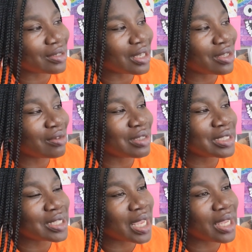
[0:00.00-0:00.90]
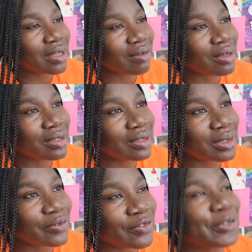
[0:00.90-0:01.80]
like you can take
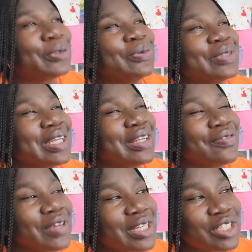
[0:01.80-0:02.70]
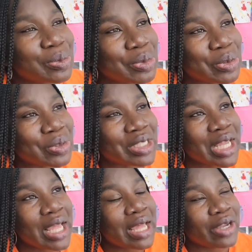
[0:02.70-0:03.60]
fruit and vegetables,
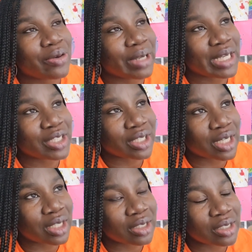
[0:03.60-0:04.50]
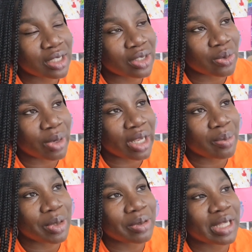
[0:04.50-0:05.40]
create your colors of the
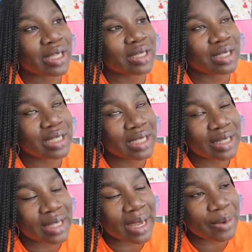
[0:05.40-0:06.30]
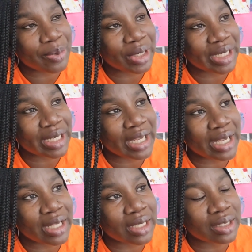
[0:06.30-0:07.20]
rainbow. They can eat that one
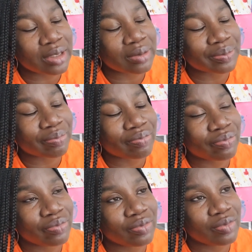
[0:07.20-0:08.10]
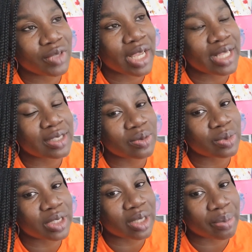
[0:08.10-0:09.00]
day as
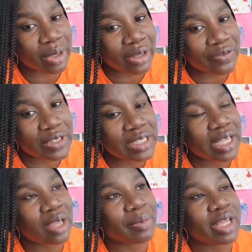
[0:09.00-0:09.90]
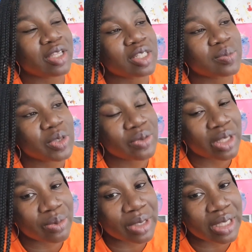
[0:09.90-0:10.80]
with their breakfast. They can make a smoothie
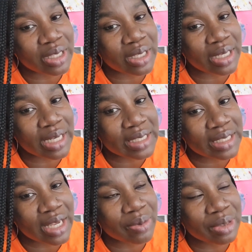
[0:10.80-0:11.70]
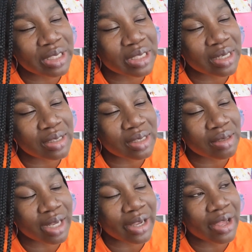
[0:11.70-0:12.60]
with it the next day, which is also
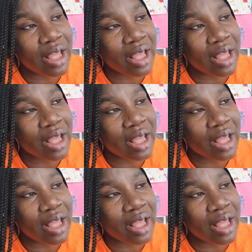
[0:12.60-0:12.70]
like